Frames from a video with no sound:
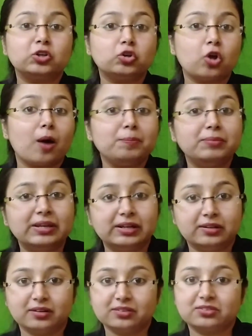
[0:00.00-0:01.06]
top
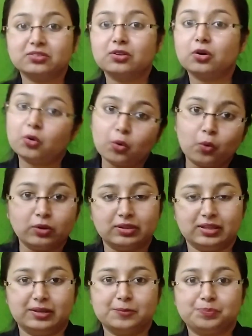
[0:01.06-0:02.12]
leaders
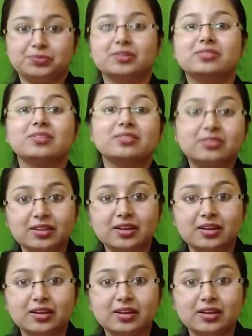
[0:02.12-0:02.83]
only. This is